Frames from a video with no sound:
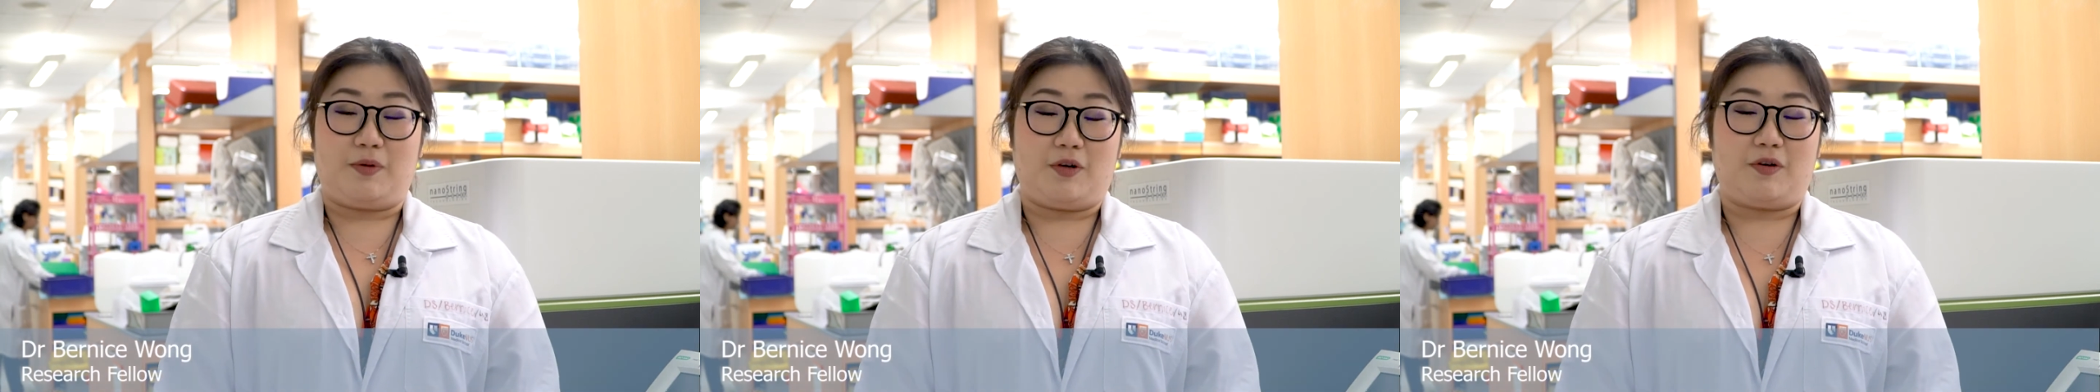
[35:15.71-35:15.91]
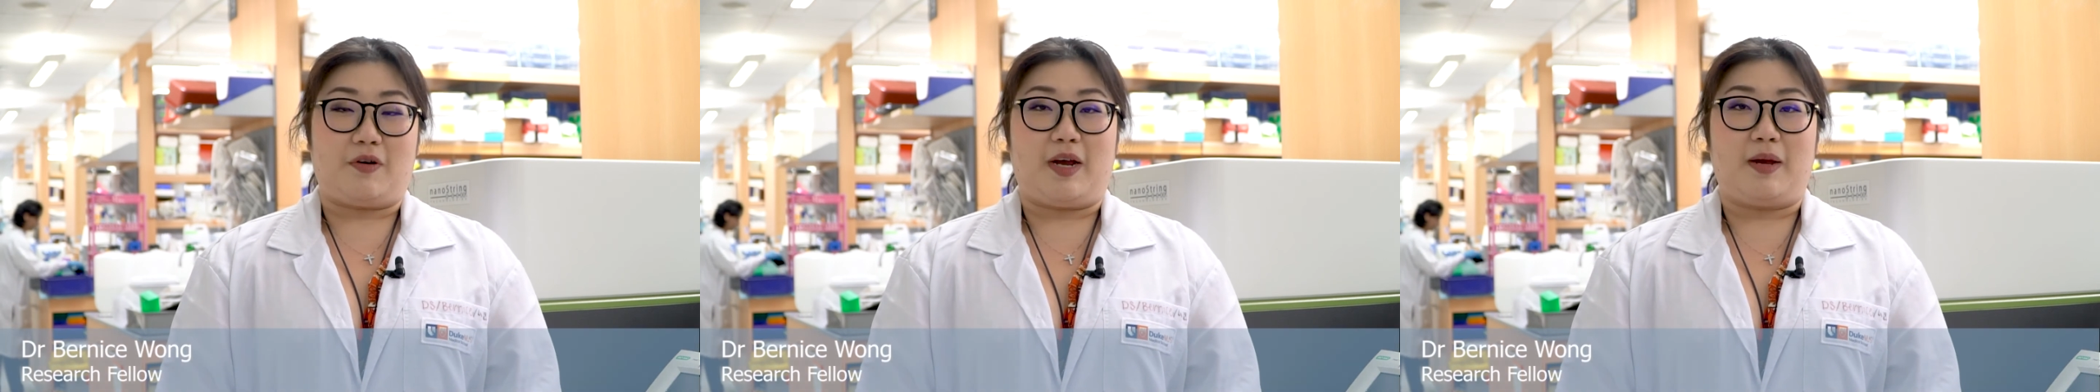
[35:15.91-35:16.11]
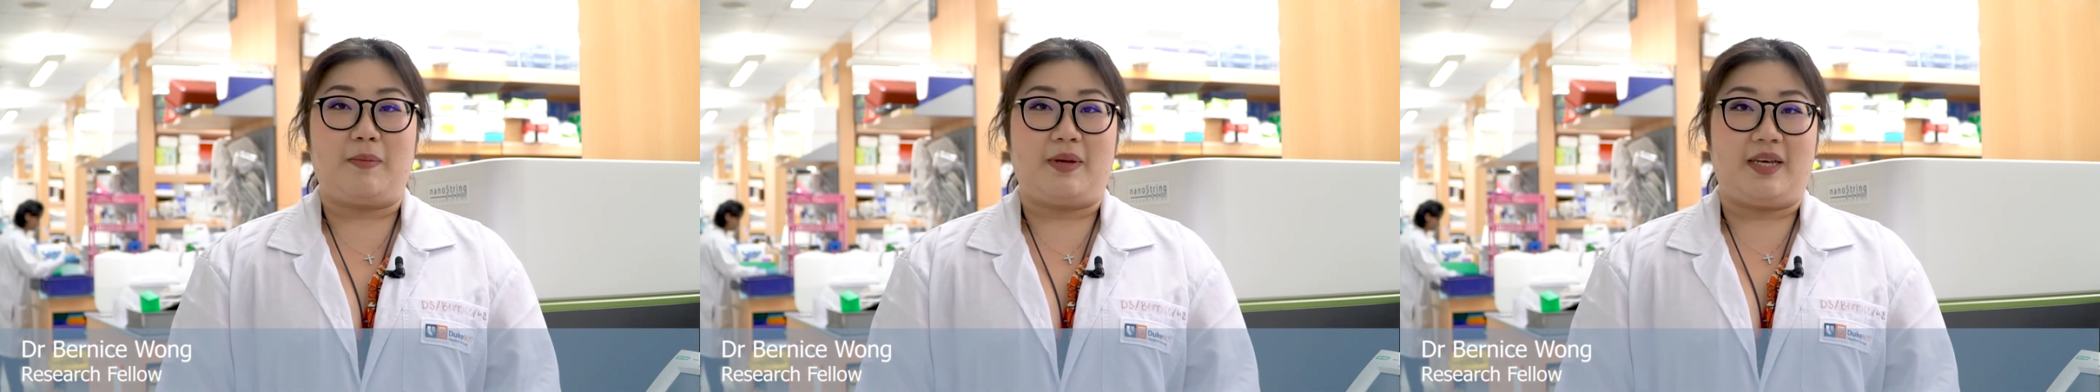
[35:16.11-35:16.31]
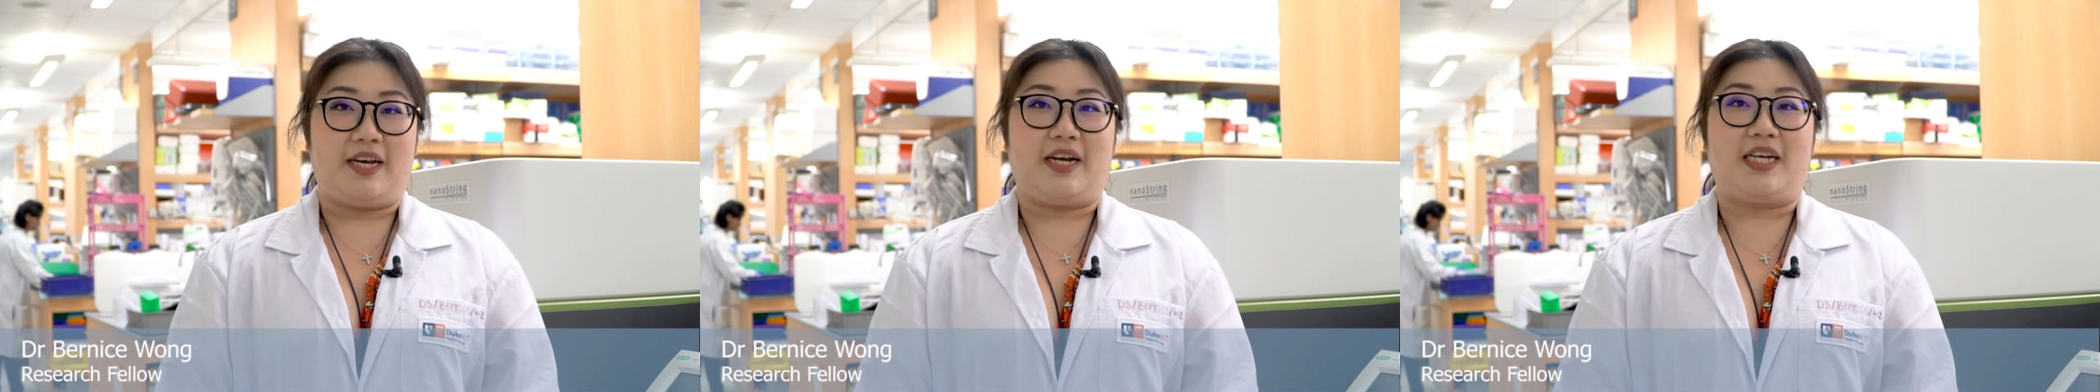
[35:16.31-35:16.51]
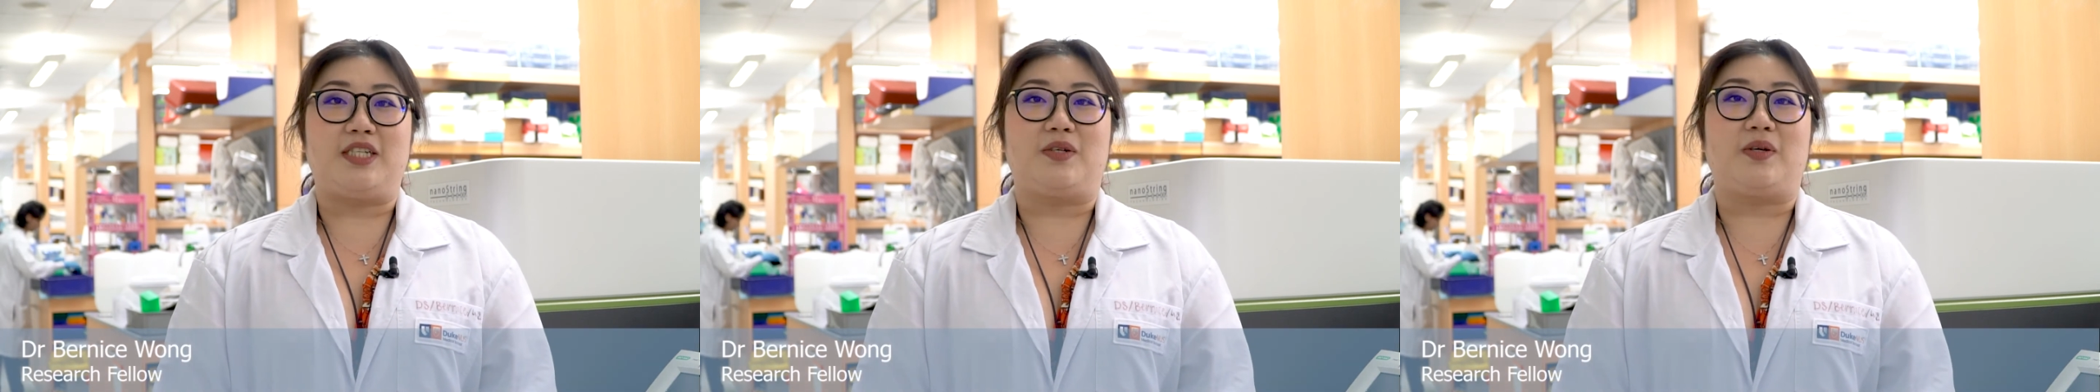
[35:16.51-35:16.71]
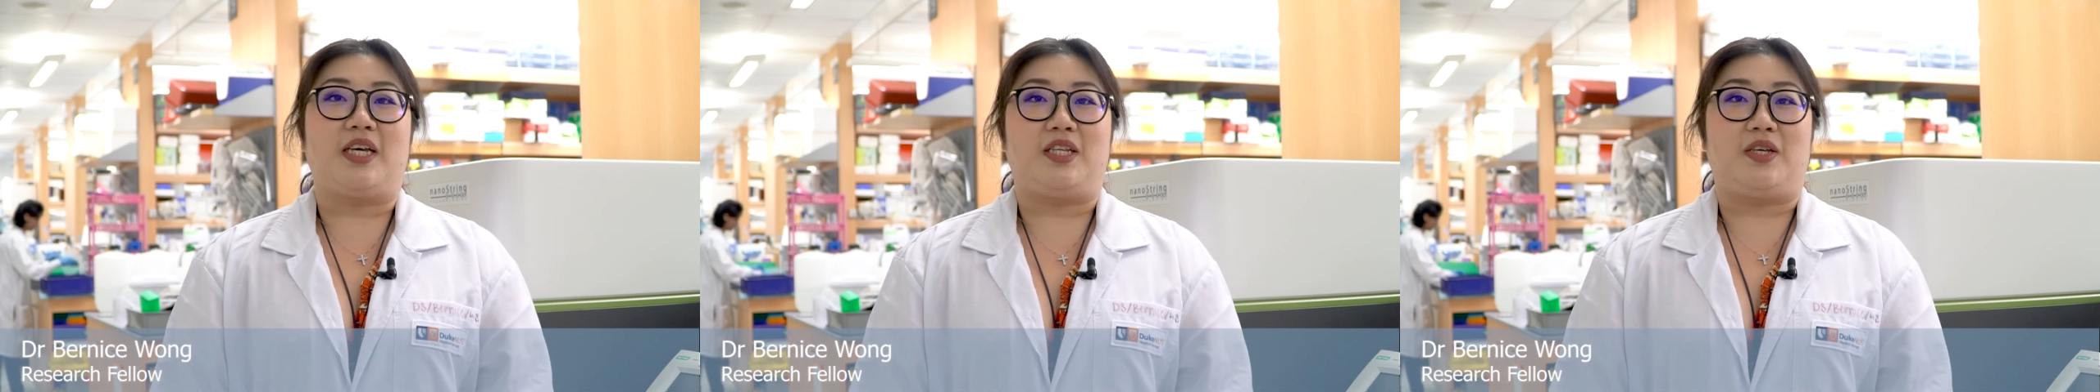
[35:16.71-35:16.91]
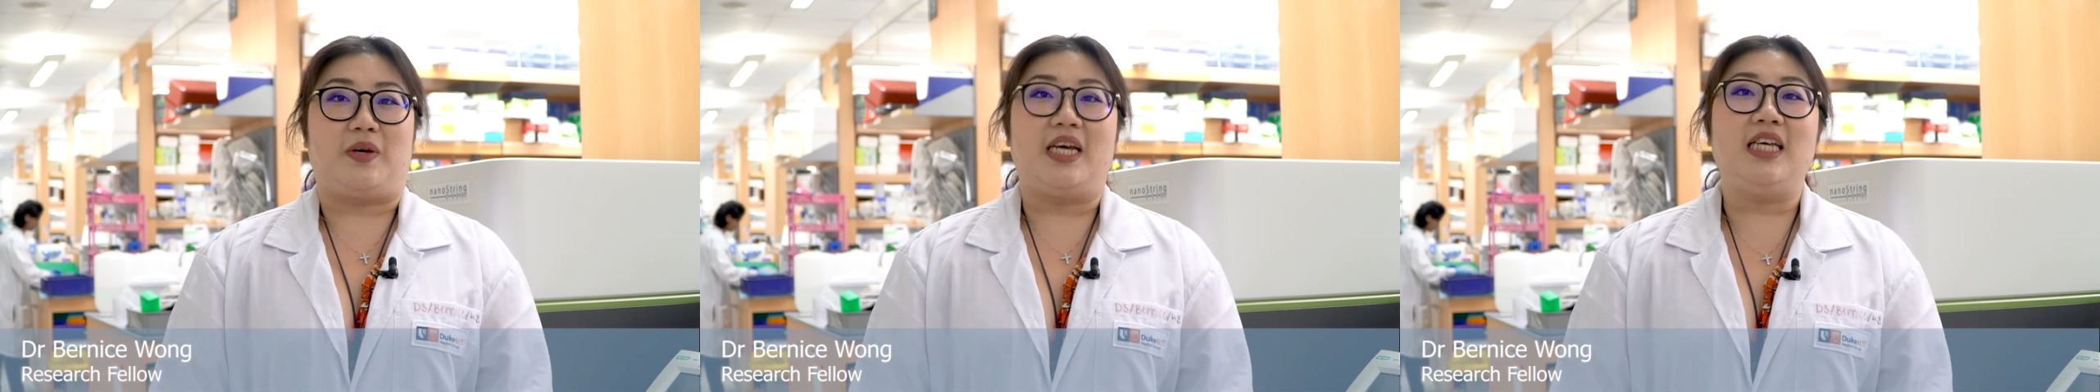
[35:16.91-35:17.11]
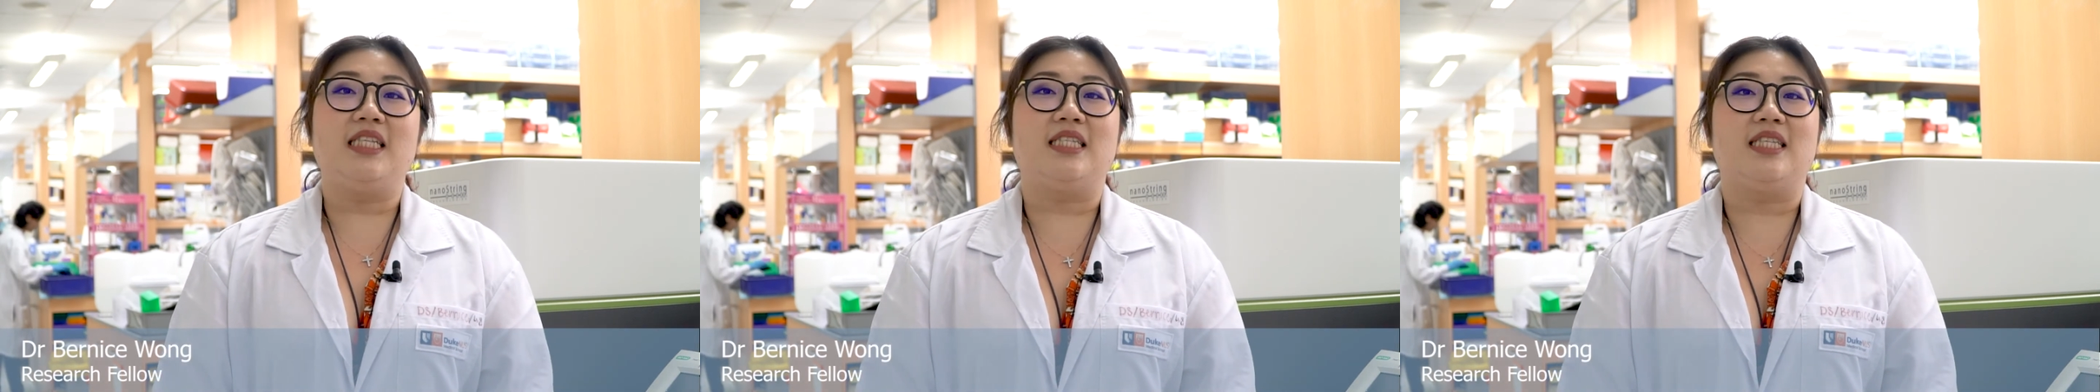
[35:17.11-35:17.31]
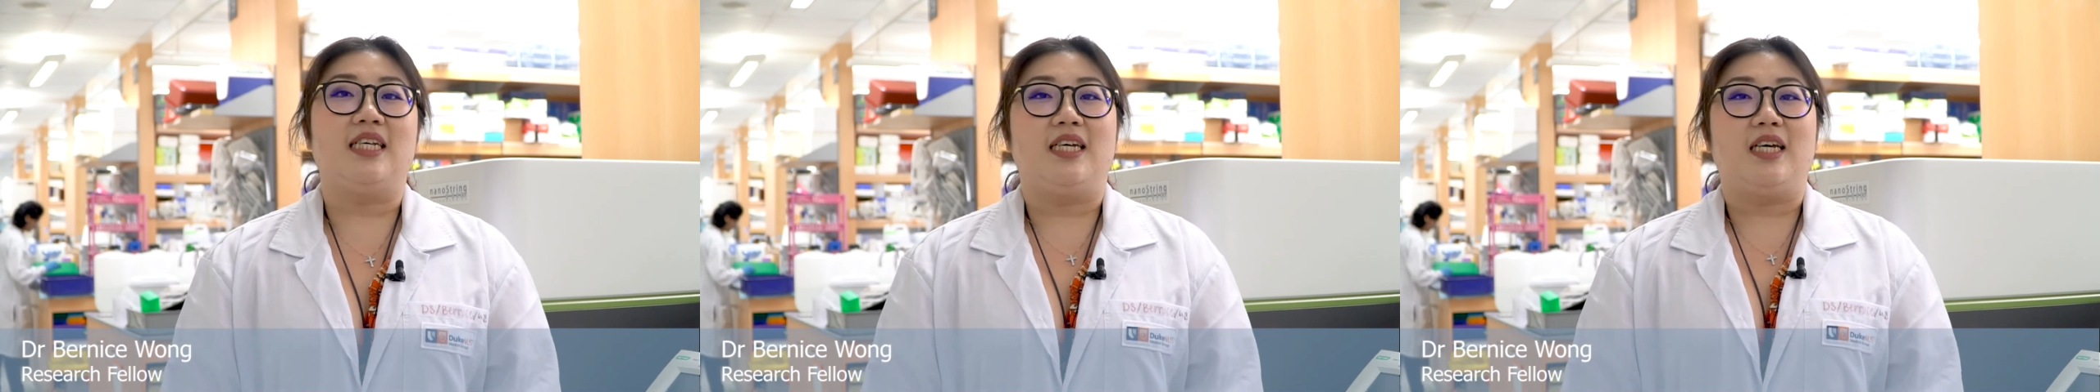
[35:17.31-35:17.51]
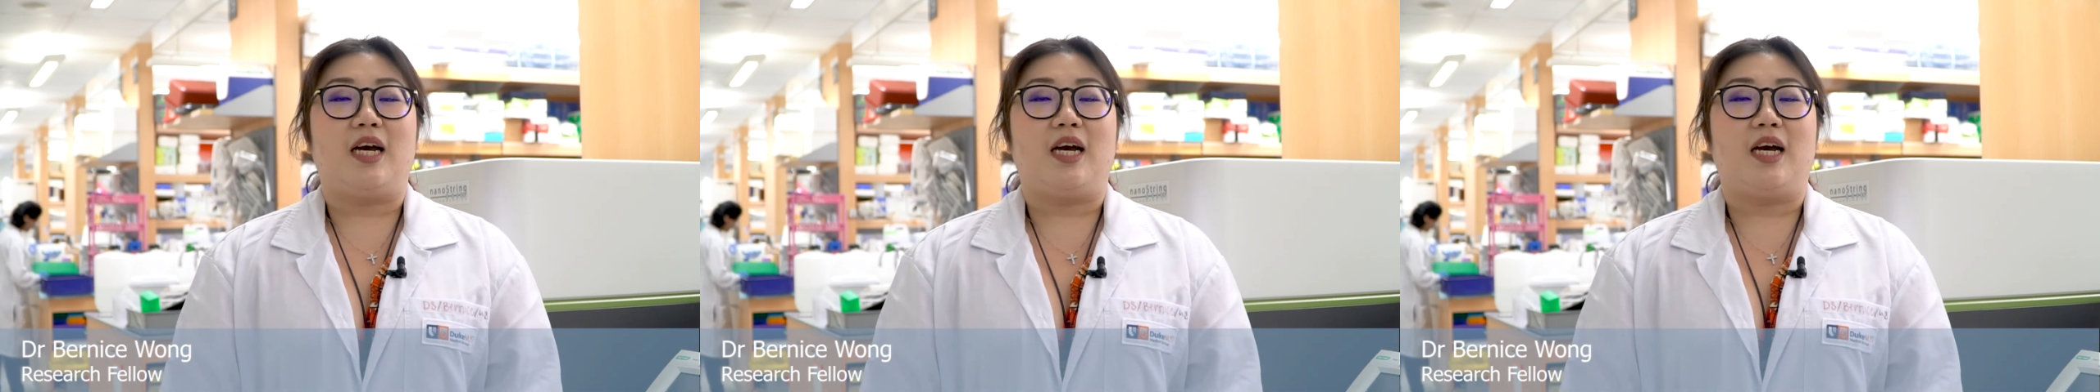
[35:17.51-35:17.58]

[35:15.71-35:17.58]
program here at Duke-NUS.